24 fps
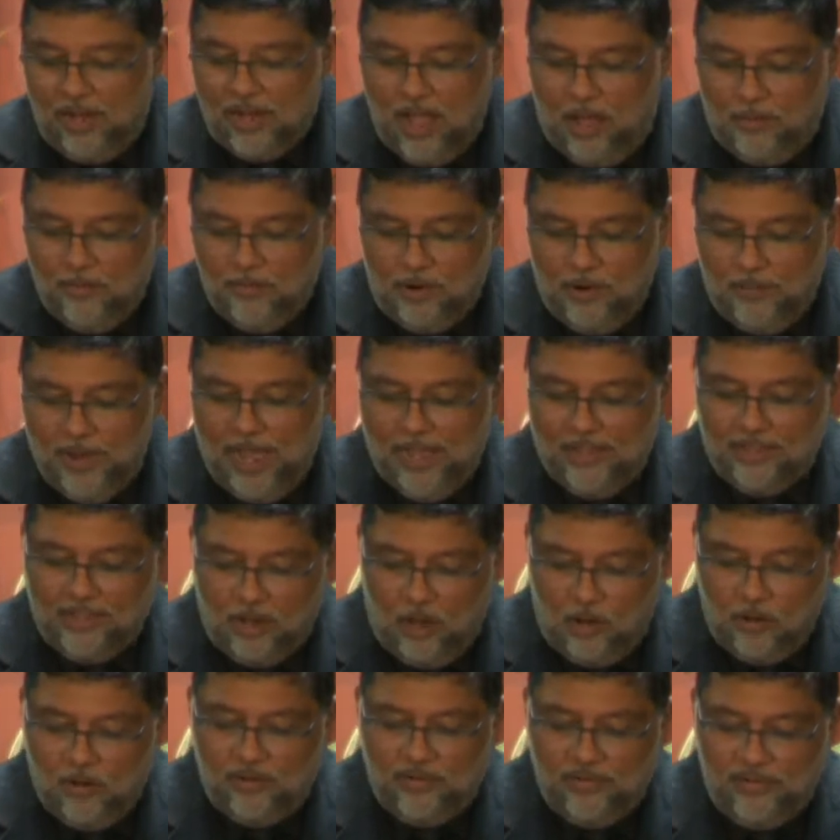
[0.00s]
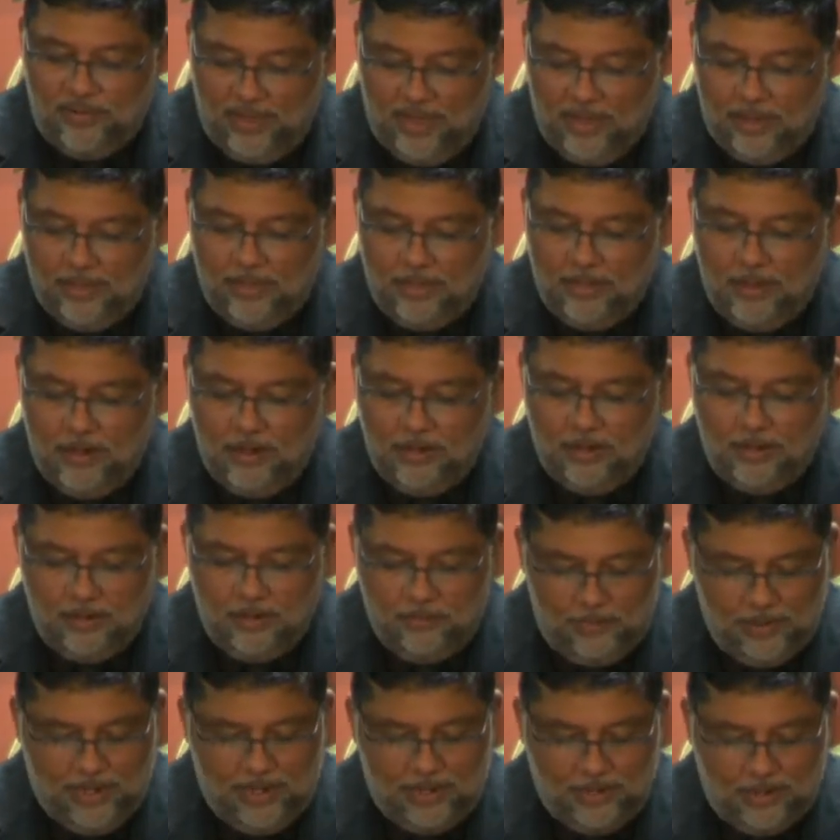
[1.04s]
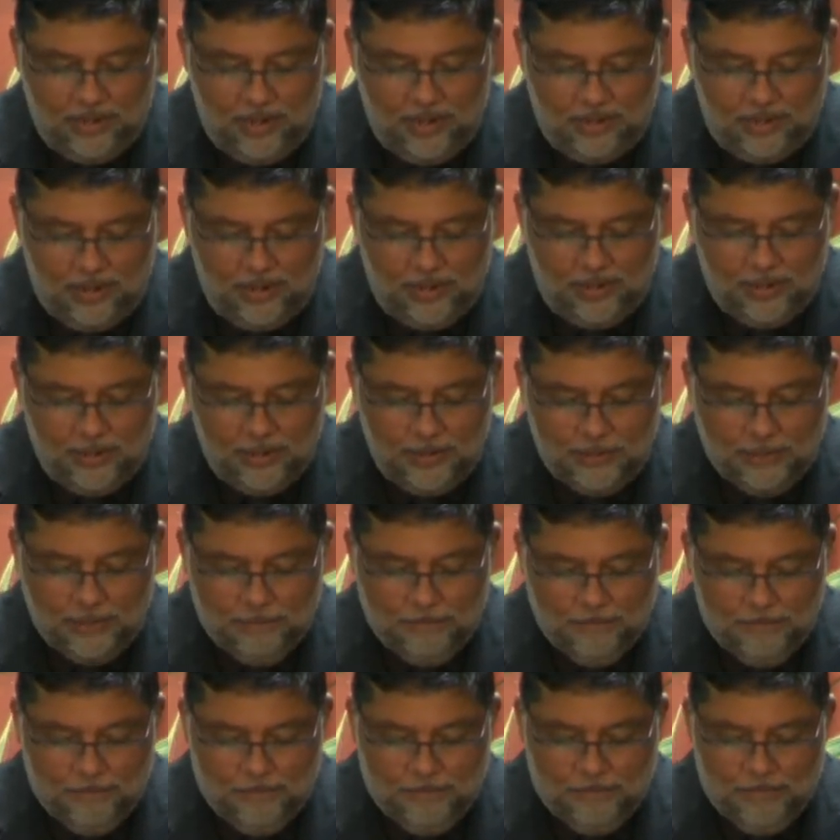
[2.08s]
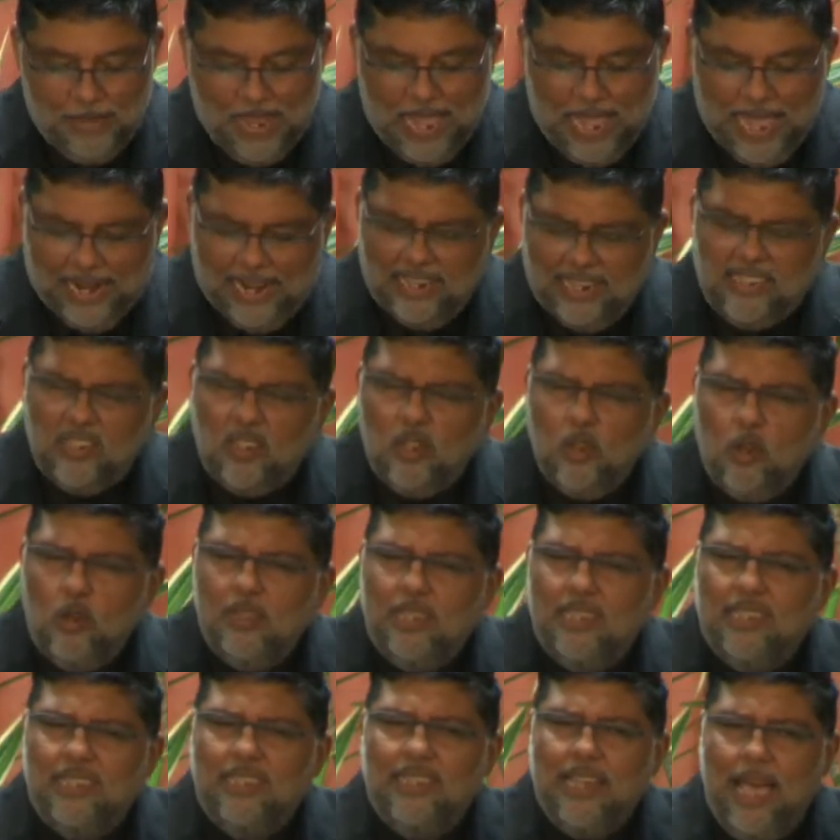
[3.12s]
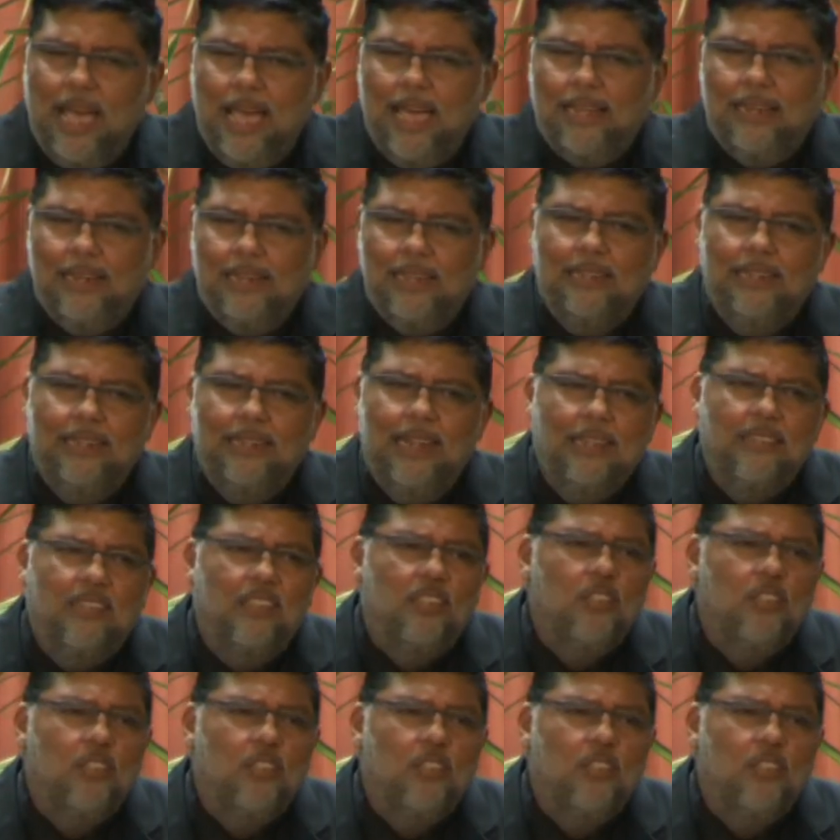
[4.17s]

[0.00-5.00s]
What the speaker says: compromise our faith to please others. It is so sad that